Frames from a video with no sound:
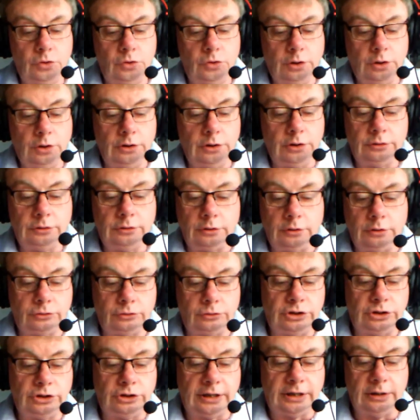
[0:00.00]
do you
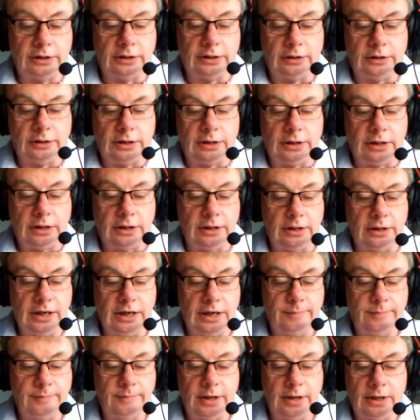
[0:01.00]
check in
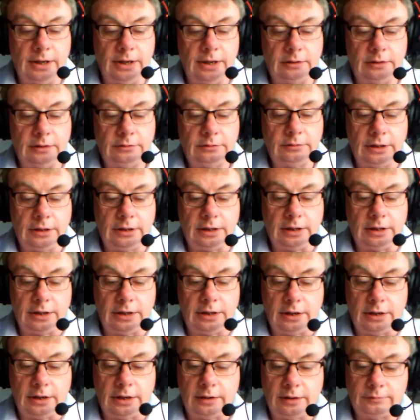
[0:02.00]
email
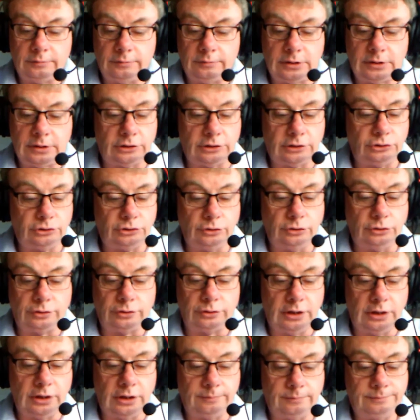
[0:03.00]
slash
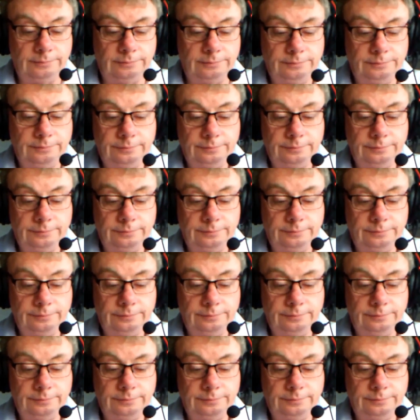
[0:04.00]
username,